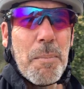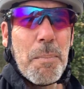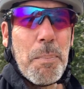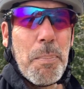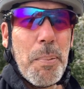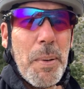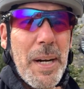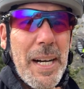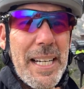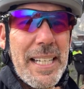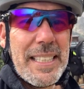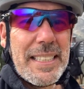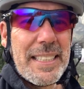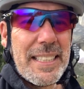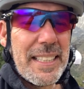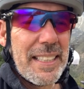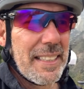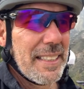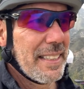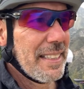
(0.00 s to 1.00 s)

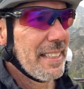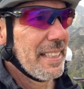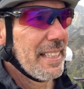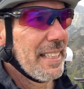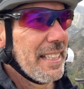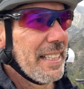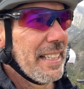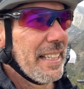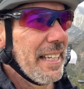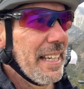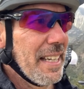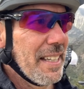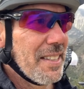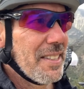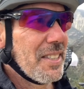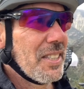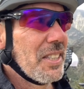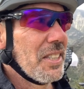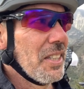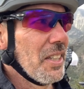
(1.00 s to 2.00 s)
but
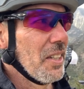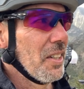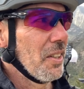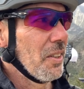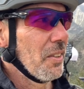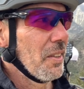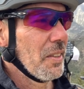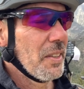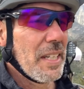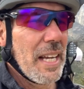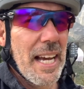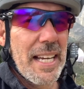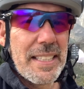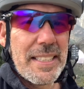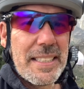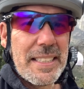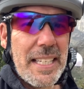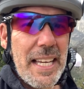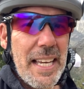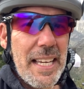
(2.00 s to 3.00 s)
it's still a nice
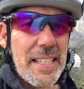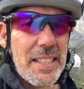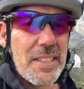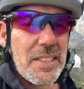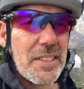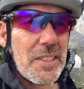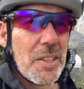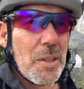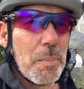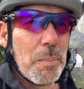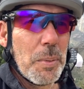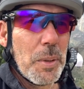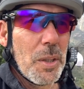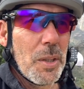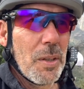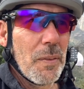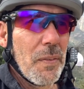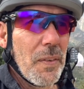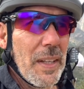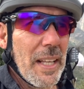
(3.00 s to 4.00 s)
day. It's still
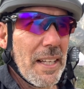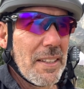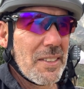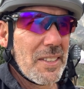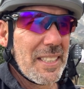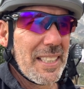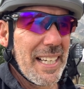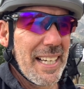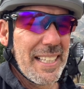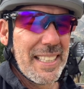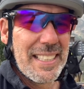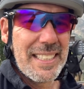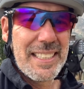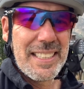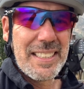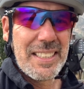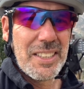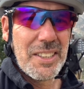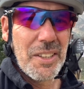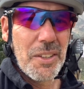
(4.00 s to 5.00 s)
beautiful outside. It's
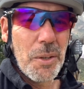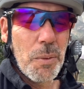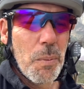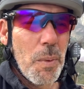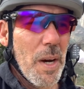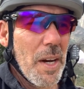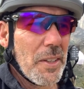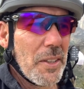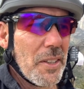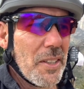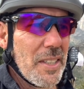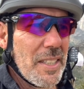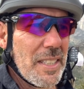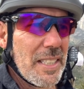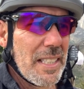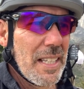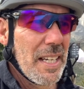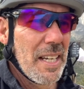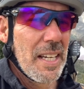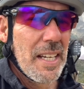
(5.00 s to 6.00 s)
still, the weather
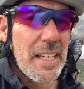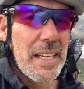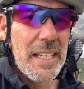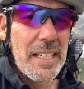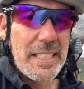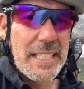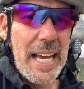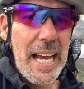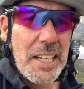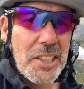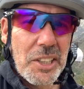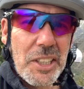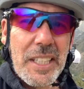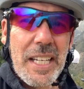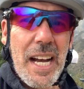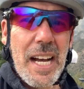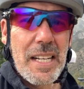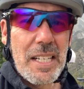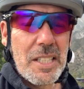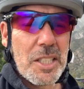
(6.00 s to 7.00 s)
is, it's actually
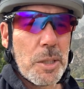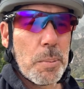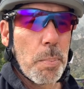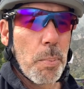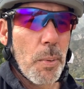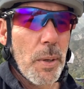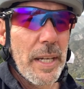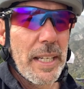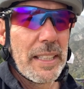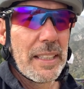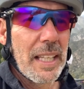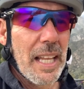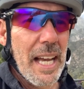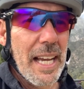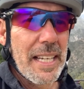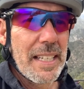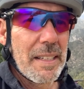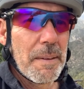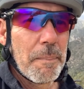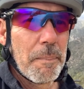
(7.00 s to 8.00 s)
kind of spring
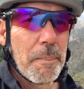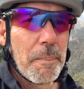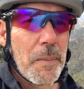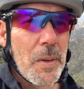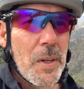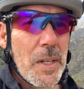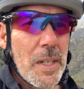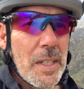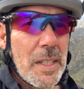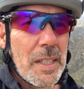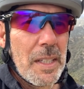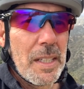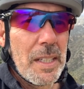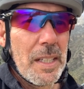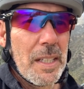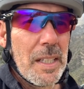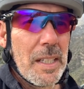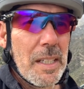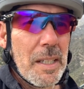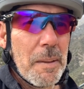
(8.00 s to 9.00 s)
light
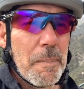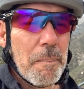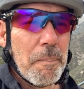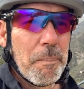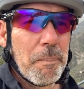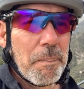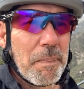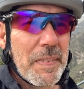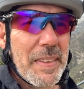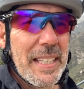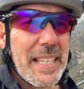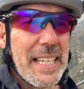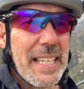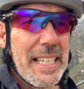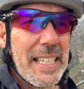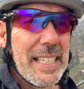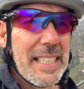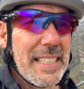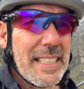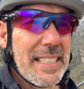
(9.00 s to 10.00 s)
um,
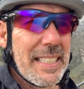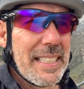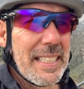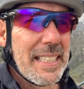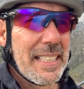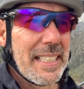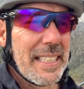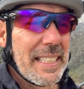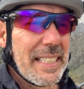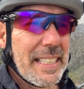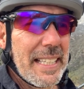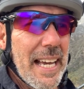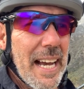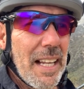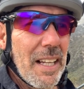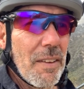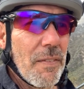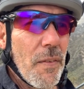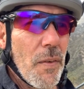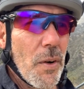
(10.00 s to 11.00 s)
in
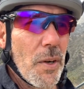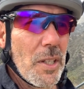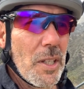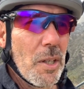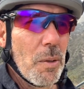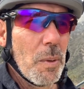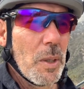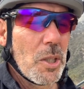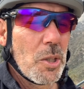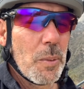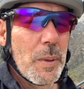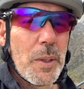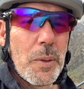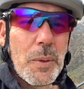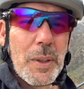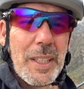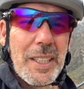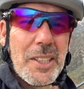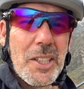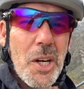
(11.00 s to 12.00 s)
California, which we
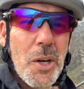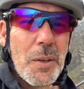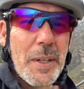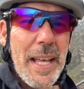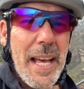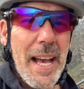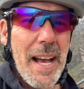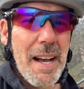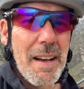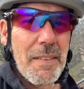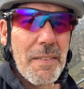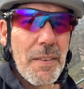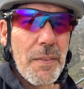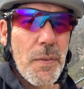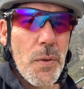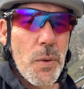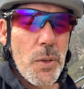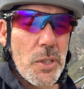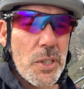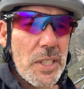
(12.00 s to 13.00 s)
really don't have the
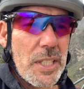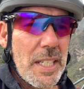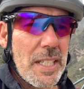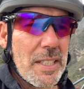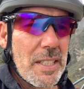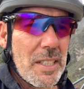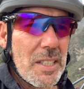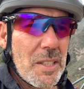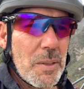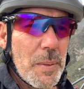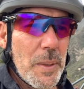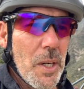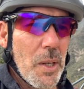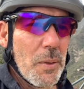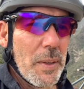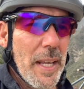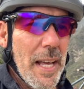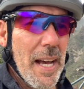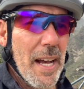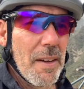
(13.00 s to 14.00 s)
four seasons. We
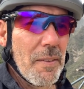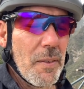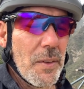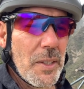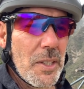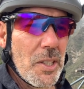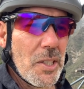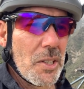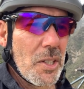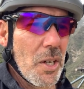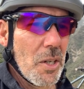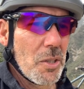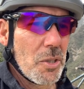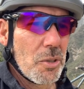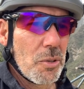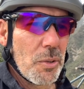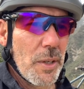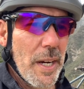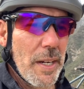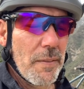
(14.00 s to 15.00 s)
don't have, we just go
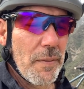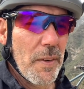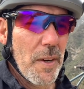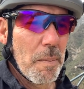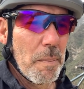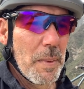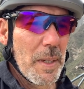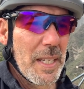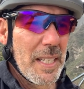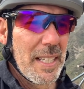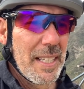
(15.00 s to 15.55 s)
straight from